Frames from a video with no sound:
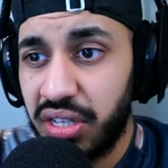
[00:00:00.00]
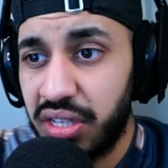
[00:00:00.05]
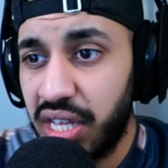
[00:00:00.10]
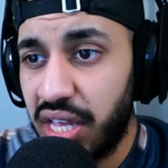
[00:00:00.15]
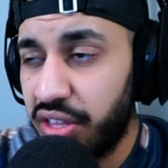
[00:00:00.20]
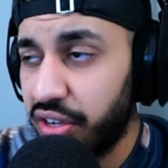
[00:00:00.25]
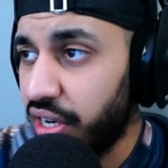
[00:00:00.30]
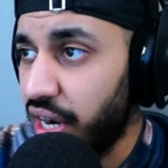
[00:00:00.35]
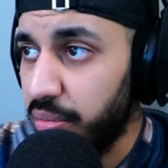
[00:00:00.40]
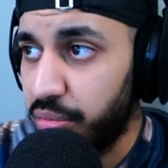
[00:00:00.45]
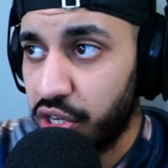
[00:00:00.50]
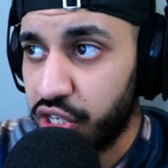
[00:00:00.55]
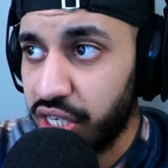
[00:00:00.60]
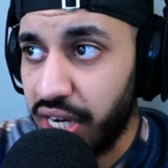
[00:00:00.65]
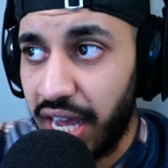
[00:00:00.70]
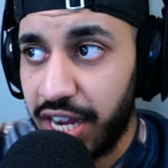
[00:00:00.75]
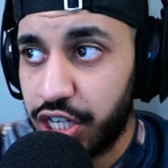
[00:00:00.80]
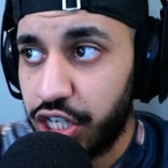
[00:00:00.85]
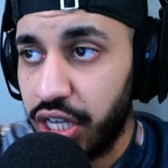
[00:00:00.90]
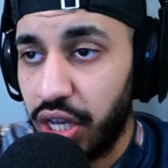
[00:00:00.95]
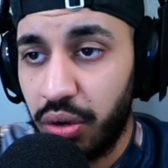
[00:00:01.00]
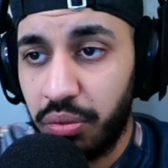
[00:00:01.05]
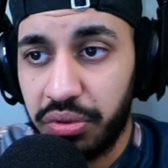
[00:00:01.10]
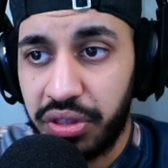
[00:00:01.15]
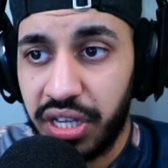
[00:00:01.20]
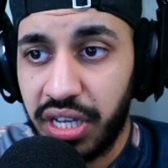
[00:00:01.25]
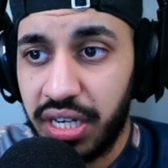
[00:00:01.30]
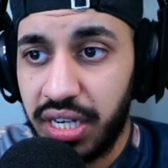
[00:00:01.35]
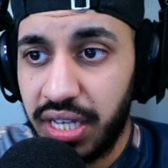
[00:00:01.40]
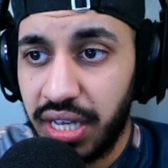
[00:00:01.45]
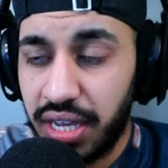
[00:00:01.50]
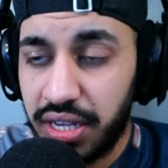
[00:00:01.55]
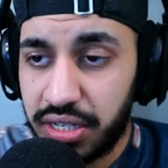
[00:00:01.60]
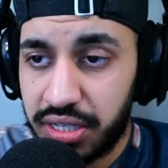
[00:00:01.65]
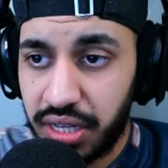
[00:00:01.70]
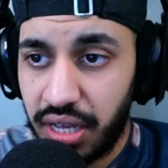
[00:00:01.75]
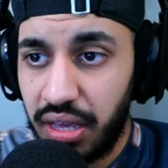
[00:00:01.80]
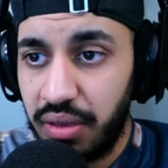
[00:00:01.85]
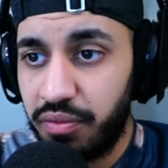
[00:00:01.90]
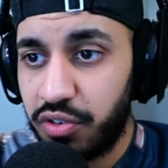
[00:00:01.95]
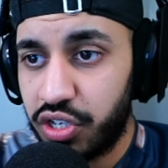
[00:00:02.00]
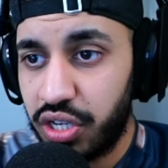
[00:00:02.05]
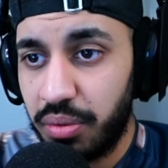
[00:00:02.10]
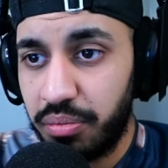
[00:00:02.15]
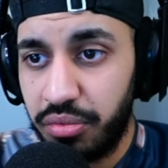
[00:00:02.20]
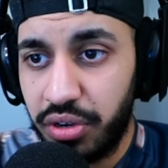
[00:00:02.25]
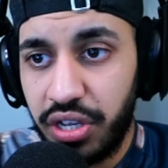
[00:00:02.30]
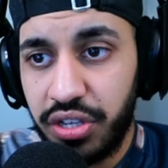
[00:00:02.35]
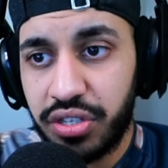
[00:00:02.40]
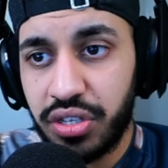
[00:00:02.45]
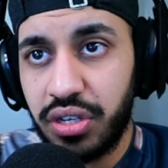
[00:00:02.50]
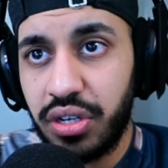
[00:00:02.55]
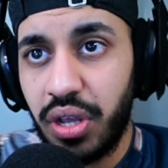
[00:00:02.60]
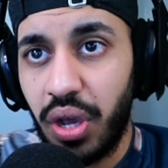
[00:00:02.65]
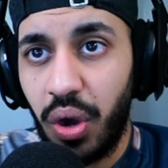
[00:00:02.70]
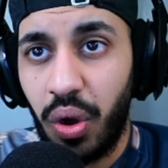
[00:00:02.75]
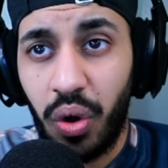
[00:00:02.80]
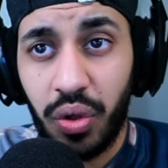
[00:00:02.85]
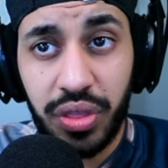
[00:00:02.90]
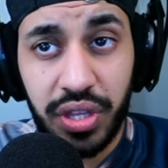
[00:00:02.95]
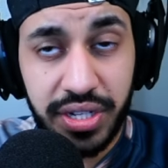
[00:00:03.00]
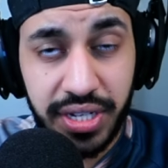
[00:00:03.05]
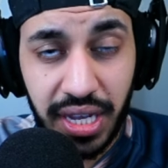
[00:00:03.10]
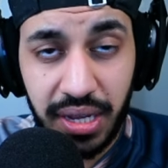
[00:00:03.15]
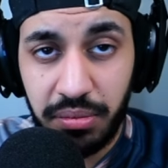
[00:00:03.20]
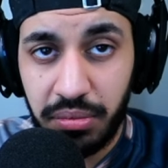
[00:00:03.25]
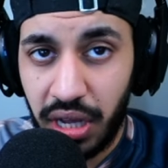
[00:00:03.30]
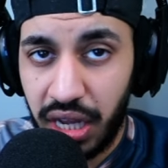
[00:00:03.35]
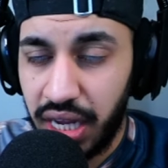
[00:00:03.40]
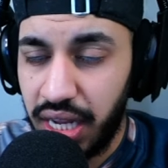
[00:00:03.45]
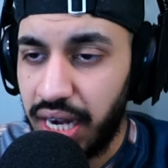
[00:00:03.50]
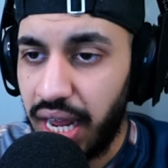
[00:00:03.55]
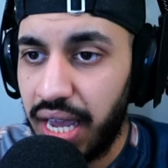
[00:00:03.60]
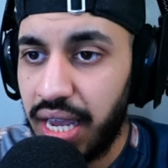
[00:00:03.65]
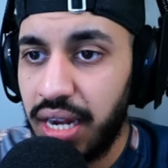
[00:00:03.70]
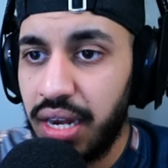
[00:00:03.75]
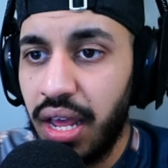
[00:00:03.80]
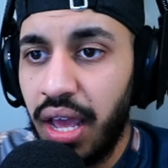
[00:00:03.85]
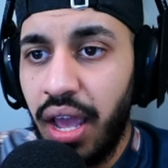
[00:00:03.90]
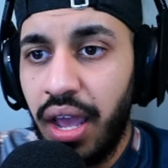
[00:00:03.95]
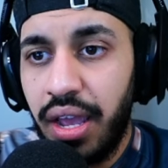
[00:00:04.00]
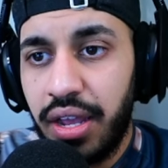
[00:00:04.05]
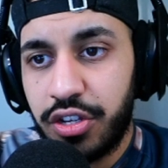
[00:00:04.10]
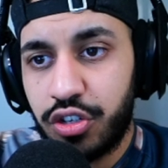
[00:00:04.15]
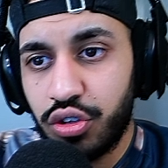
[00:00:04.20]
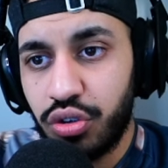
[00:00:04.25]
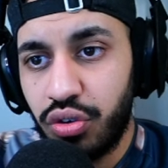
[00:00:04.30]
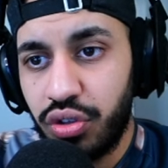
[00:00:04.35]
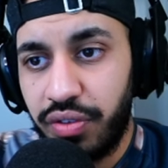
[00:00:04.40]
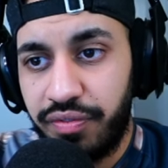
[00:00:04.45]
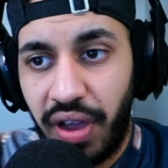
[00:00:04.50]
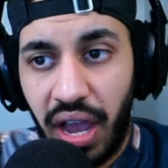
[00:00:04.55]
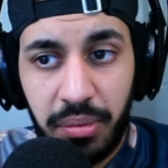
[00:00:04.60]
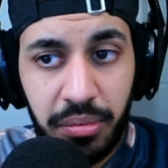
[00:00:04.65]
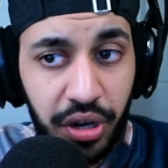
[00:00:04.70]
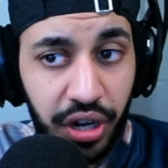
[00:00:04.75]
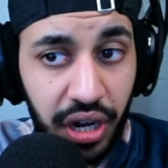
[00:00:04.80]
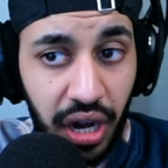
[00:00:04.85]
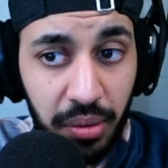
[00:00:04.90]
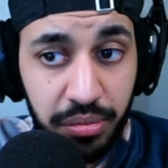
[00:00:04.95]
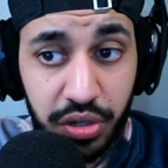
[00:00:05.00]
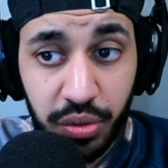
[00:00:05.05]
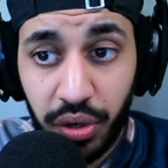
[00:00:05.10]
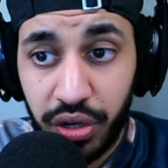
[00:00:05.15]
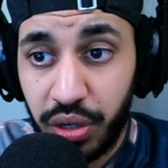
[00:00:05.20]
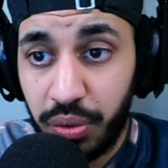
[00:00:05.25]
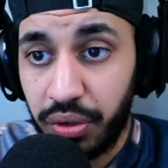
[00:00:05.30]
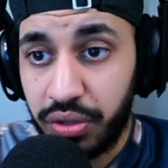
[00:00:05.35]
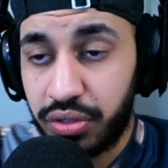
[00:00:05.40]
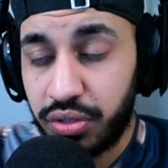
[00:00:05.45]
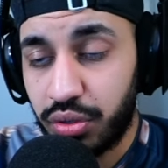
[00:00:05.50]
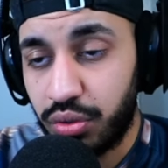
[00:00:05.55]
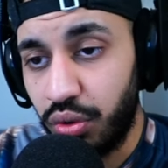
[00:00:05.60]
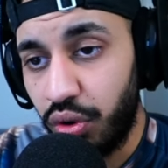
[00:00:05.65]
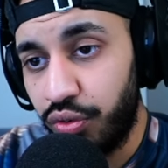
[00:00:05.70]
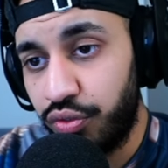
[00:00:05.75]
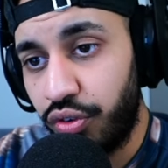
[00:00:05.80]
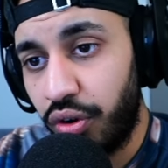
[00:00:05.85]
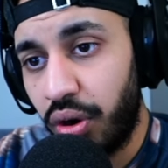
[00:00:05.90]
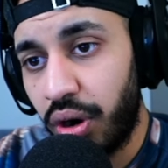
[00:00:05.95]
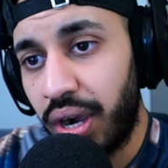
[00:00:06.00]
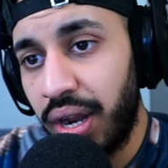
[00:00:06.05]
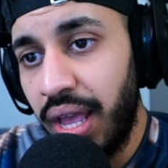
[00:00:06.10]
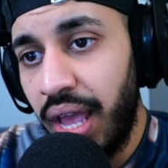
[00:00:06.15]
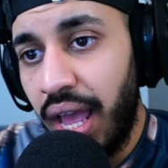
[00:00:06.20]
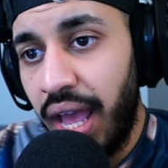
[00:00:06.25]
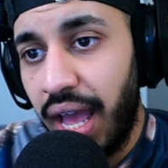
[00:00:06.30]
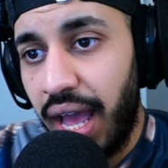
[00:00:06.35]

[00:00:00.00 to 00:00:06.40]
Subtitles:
The leather grip doesn't actually help with the ADS time for some reason on the Type 99, so the fabric grip's the one you want to go for.